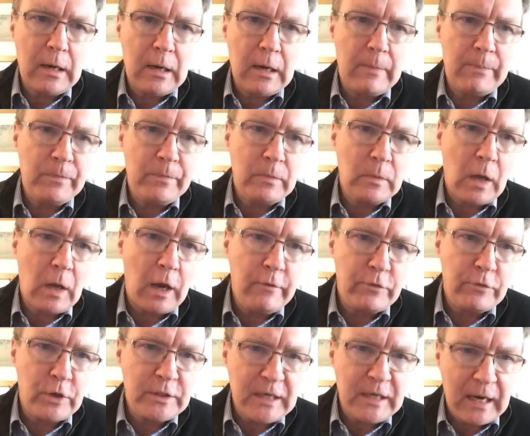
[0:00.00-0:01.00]
um,
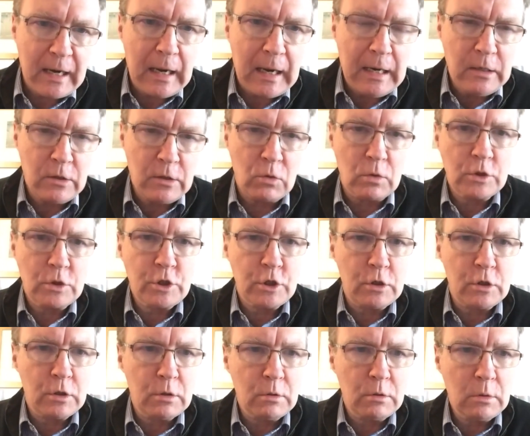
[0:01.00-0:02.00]
over a decade or
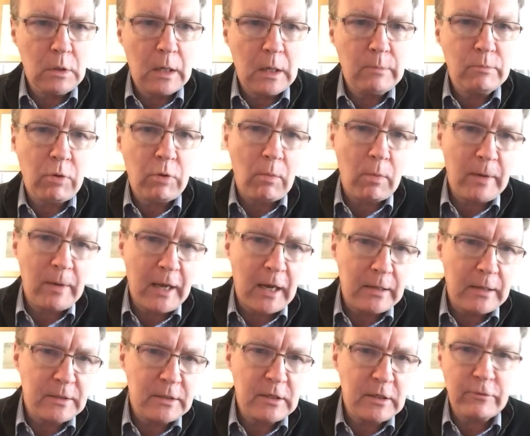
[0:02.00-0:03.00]
two, and probably
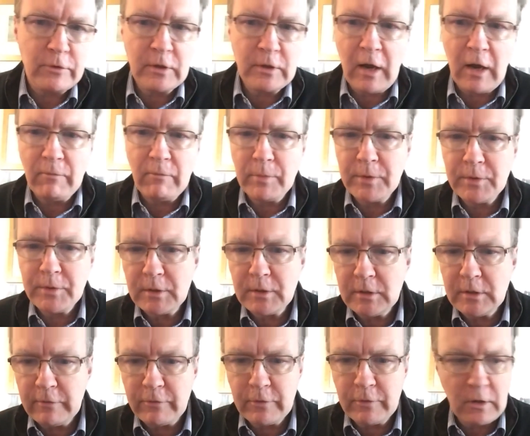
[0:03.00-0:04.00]
under different governments and
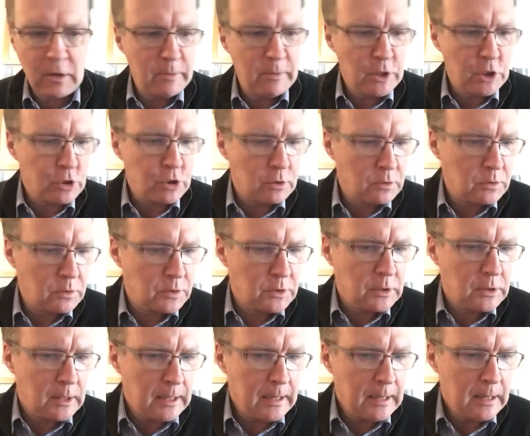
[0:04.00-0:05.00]
different
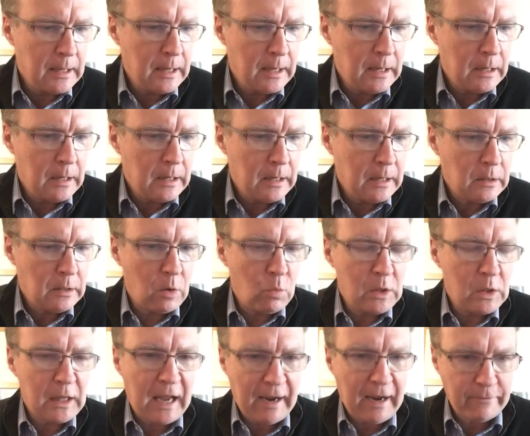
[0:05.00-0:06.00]
commissions, you
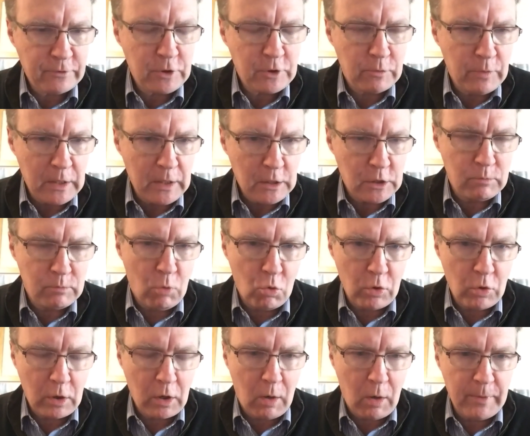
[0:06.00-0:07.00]
know, we'll have to reach
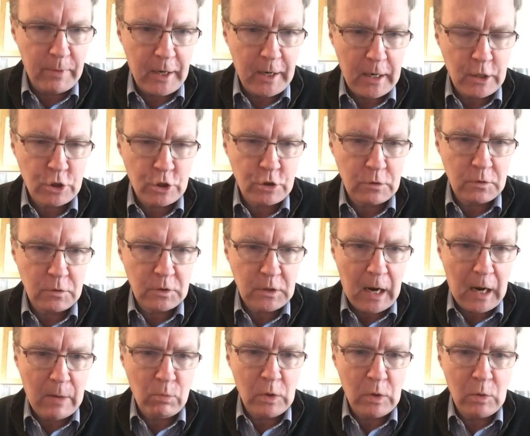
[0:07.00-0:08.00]
more accommodations
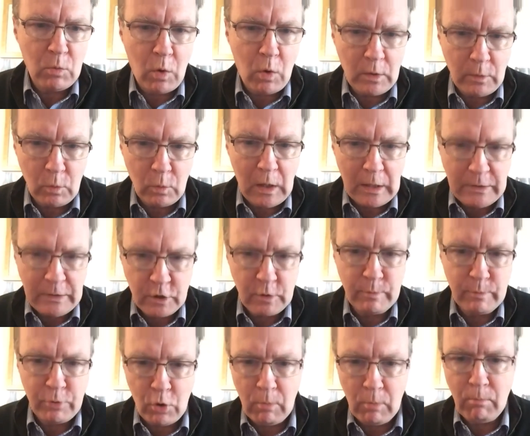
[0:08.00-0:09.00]
and we will want to
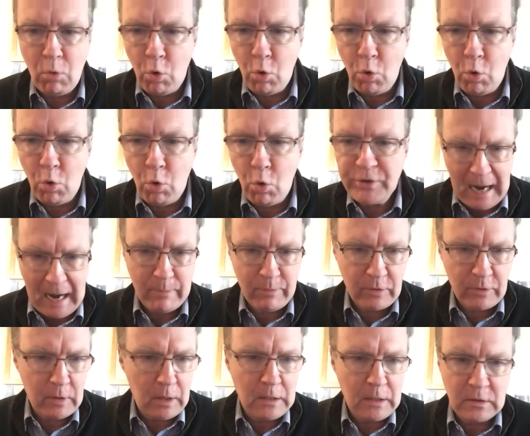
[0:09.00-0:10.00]
put more
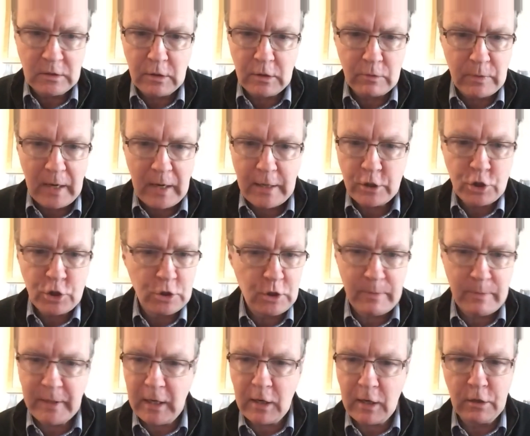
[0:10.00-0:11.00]
depth into the
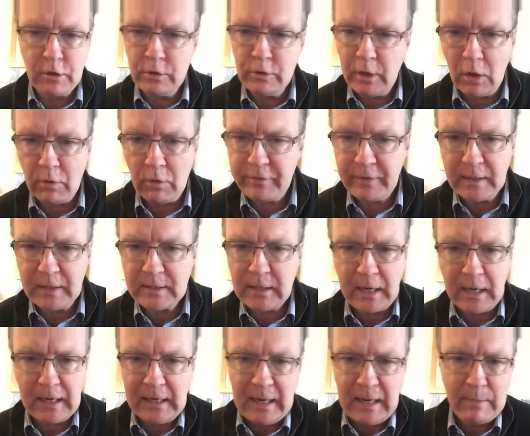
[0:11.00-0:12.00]
relationship, including on
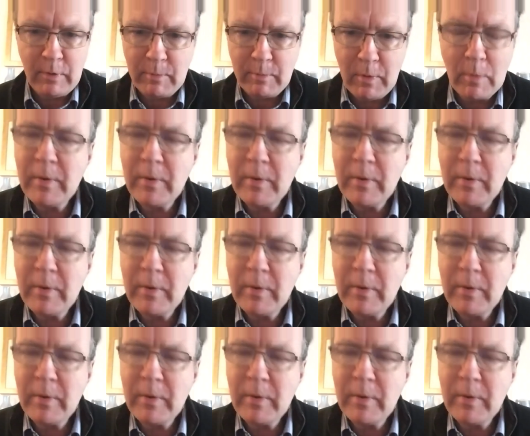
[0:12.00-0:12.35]
things like a labour